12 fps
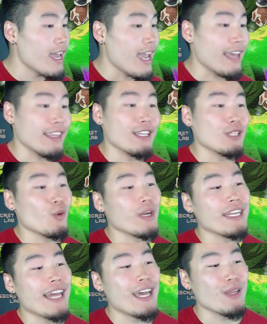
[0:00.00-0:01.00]
And then the
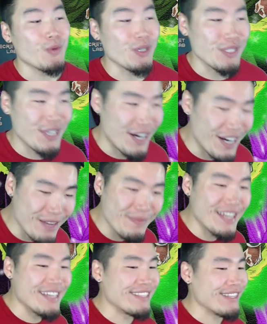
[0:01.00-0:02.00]
29th World
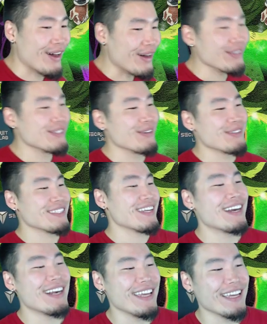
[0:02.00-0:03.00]
Tournament is also
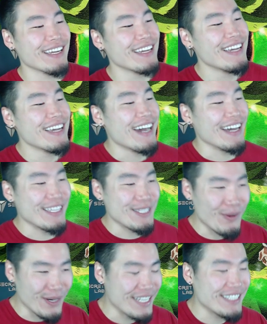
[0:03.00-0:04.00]
starting on the
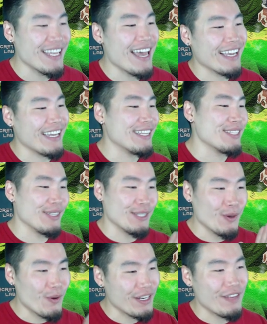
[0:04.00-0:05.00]
22nd to the
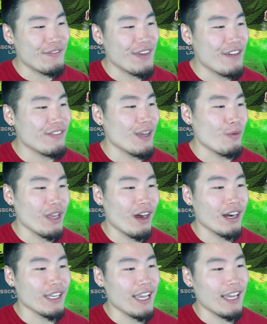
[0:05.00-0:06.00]
25th, and we
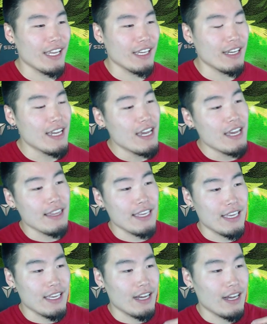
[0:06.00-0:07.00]
are getting
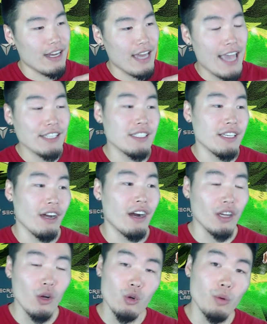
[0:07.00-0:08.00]
the uh, STR
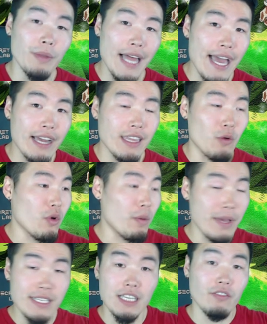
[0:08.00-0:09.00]
Goku Black that we were
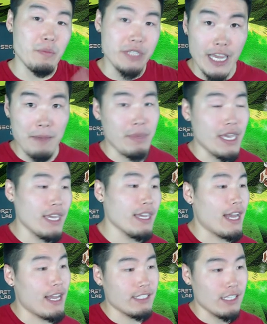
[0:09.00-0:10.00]
missing from JP
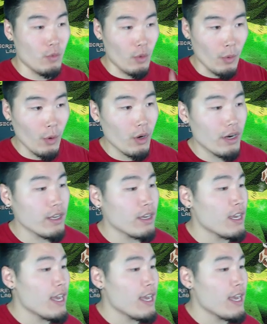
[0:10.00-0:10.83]
as the reward.